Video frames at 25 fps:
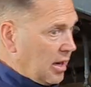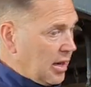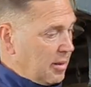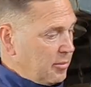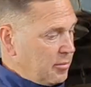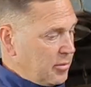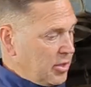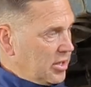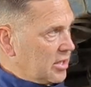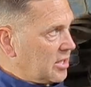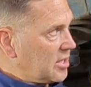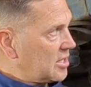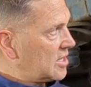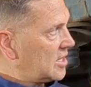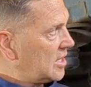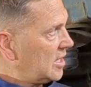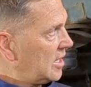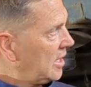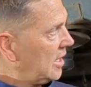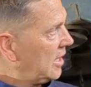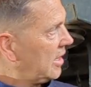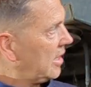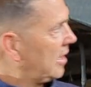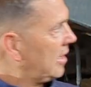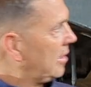um, you can
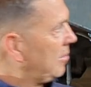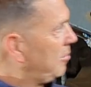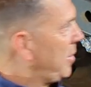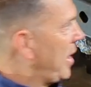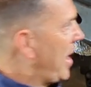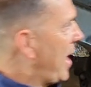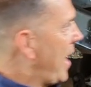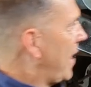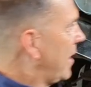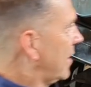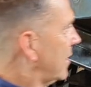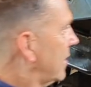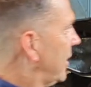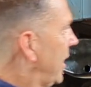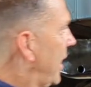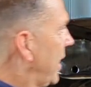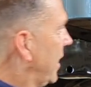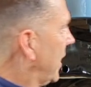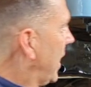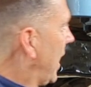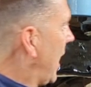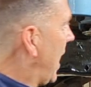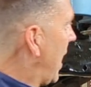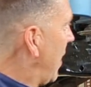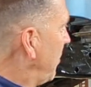see the back,
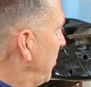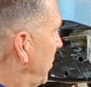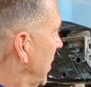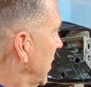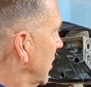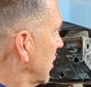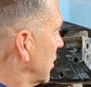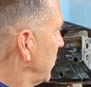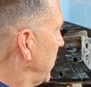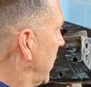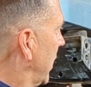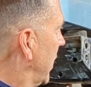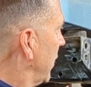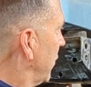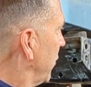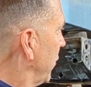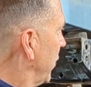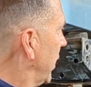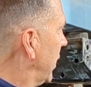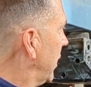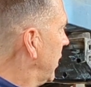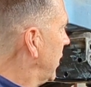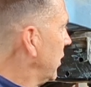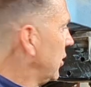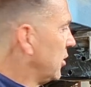that gap has been
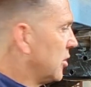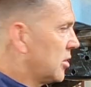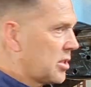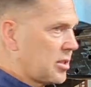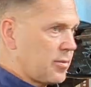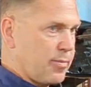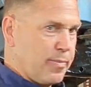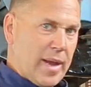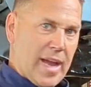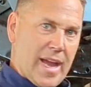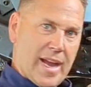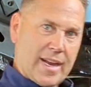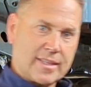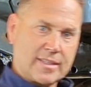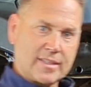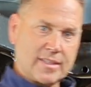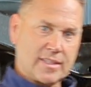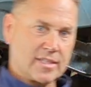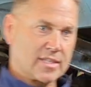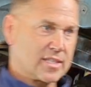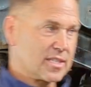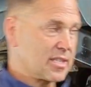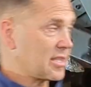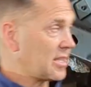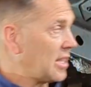reduced back
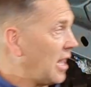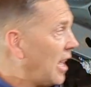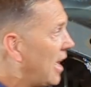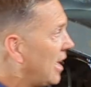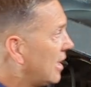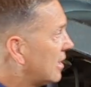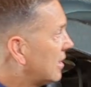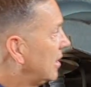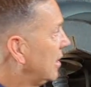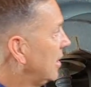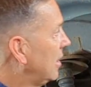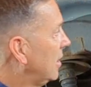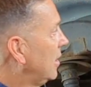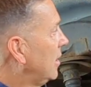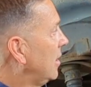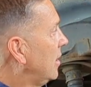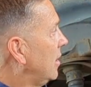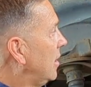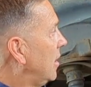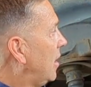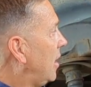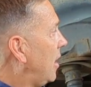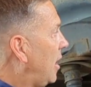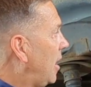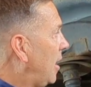to stock.
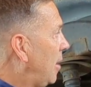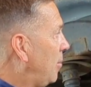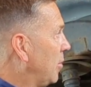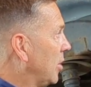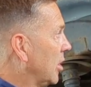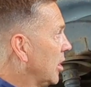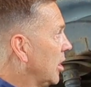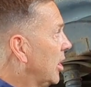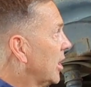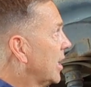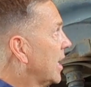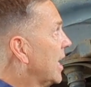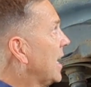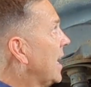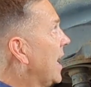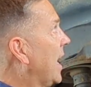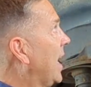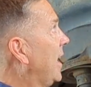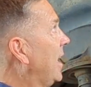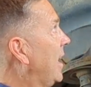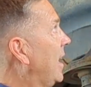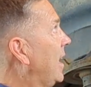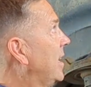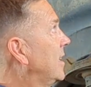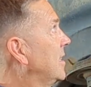Um, looking
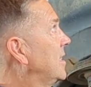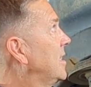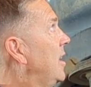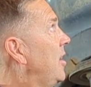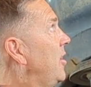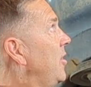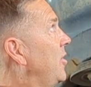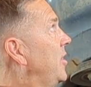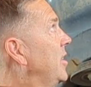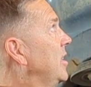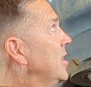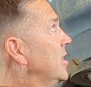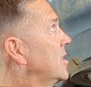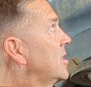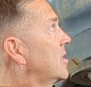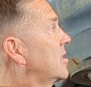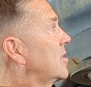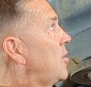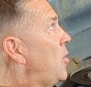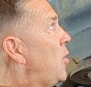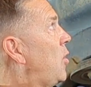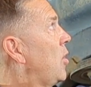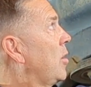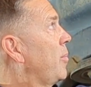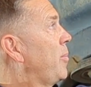at it, I can tell
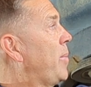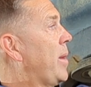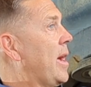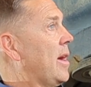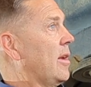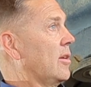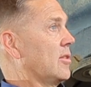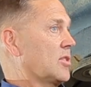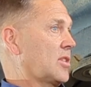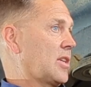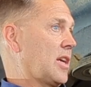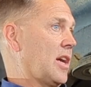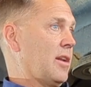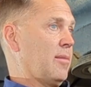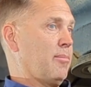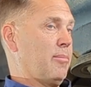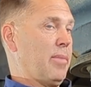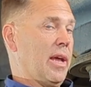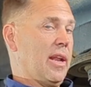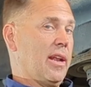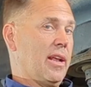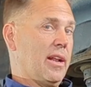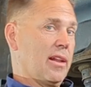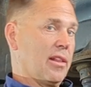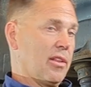this quarter panel's kind of
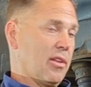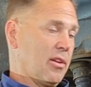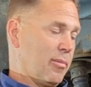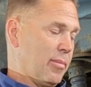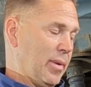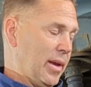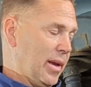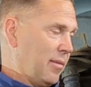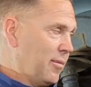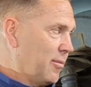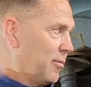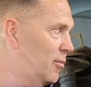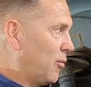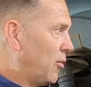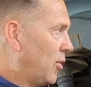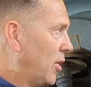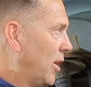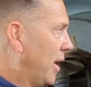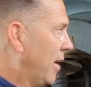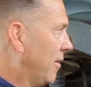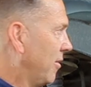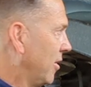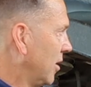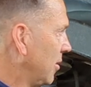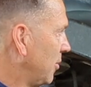bent in a little bit,
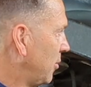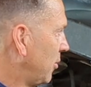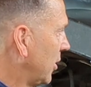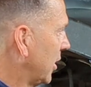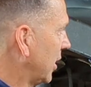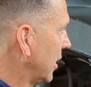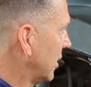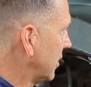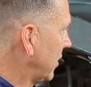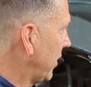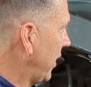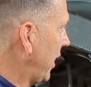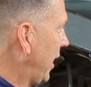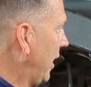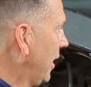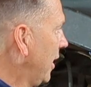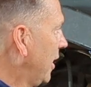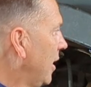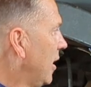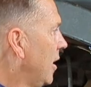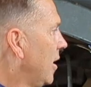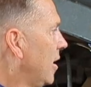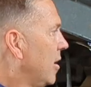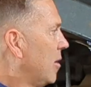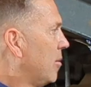whatever, we'll get to
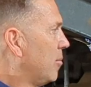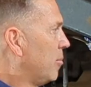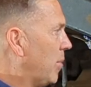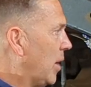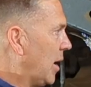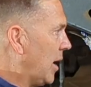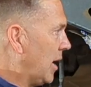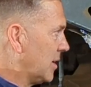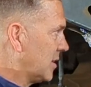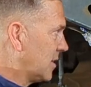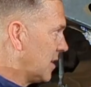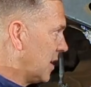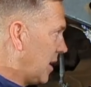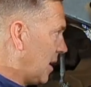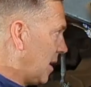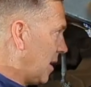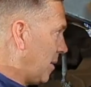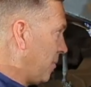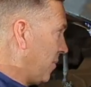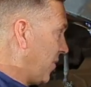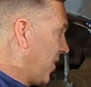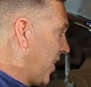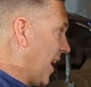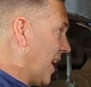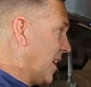that. But
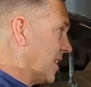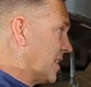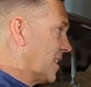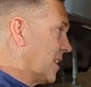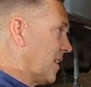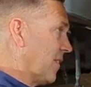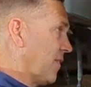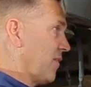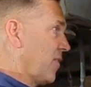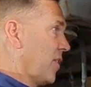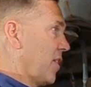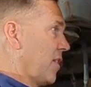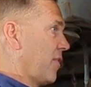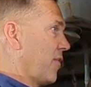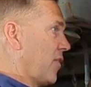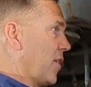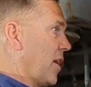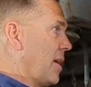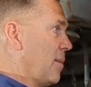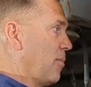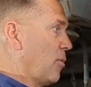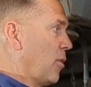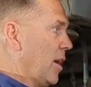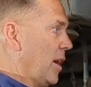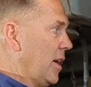um, that's it for the
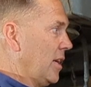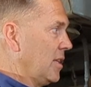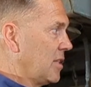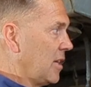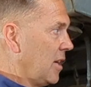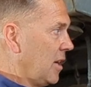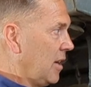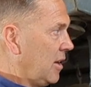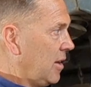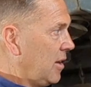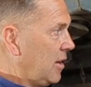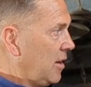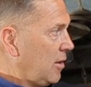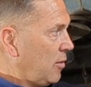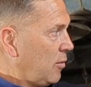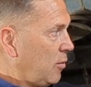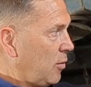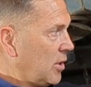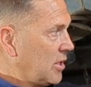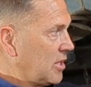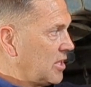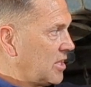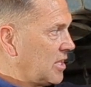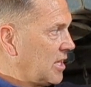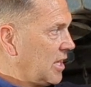frame raise.
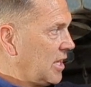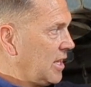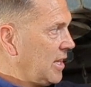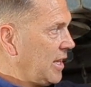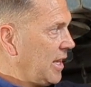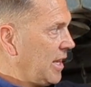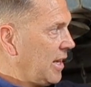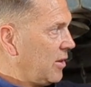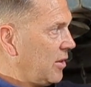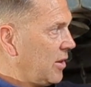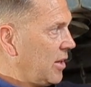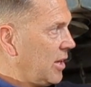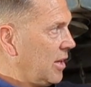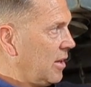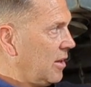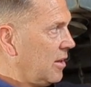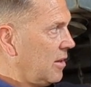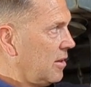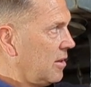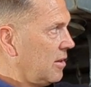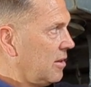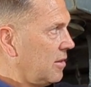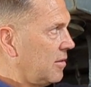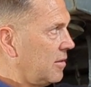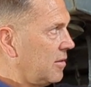Was sitting down
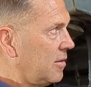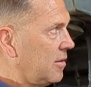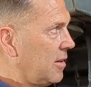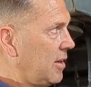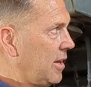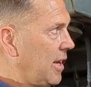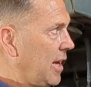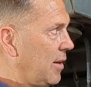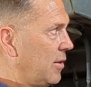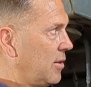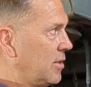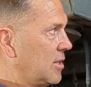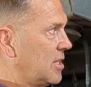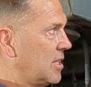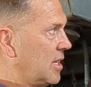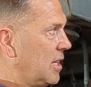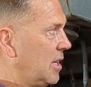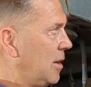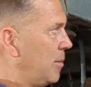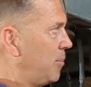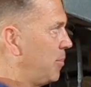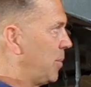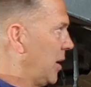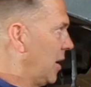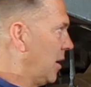here, now it's
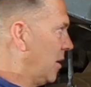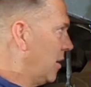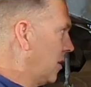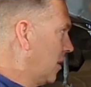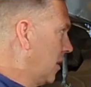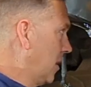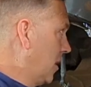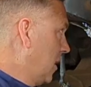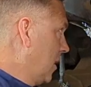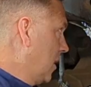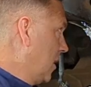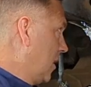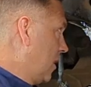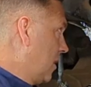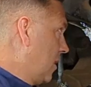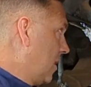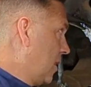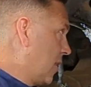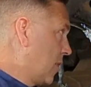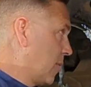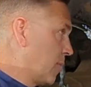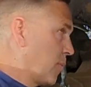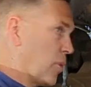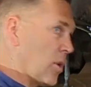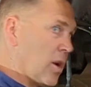sitting up here,
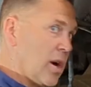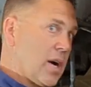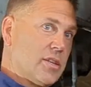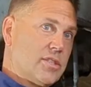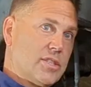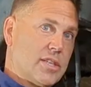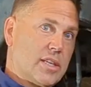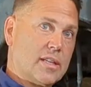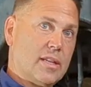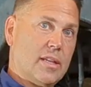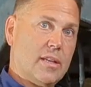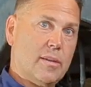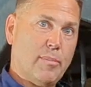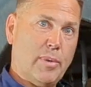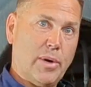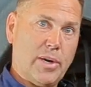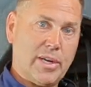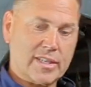another project in the